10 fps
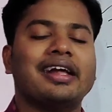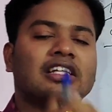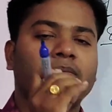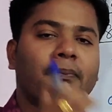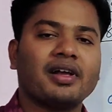
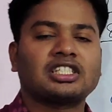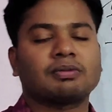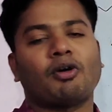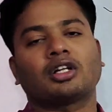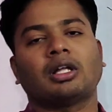is
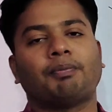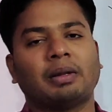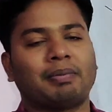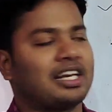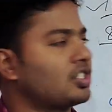best for the
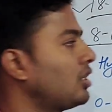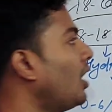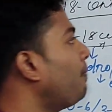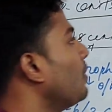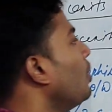preparation
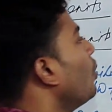of